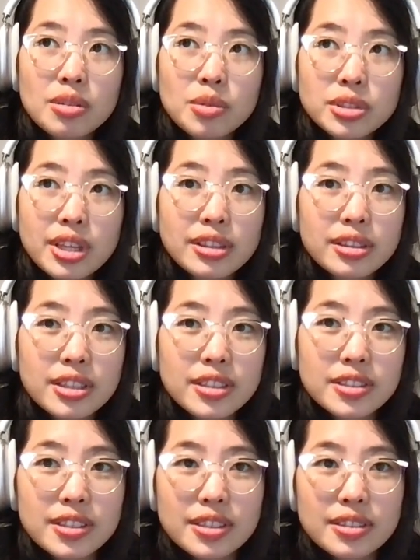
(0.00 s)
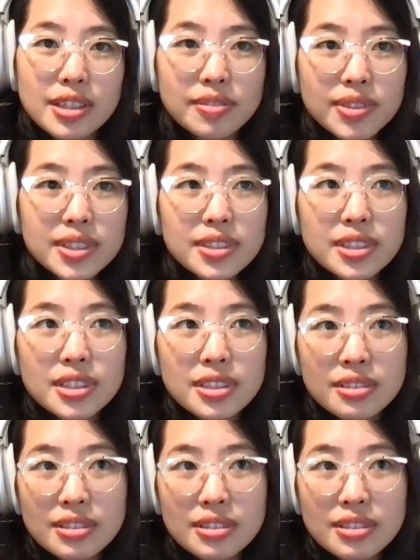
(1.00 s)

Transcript: was at its infancy,